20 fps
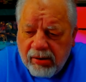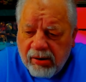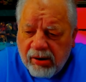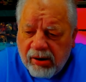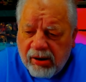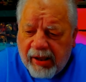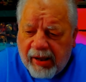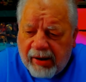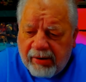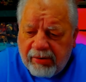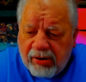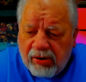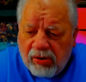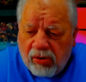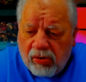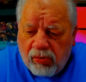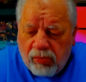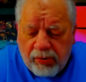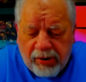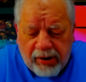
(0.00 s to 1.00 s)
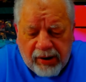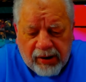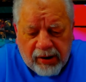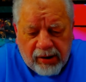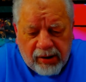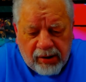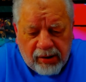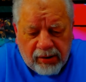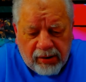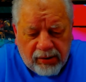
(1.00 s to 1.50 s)
Cloudy all week,
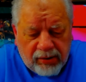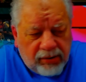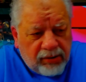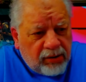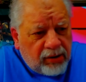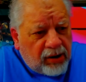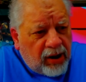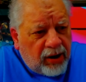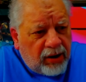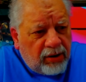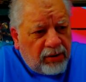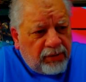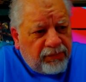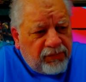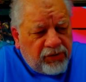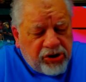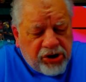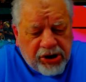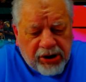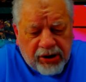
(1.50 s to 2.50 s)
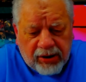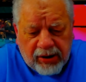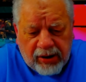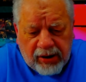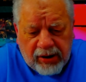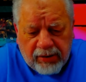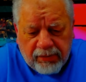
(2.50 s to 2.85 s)
kind of chilly.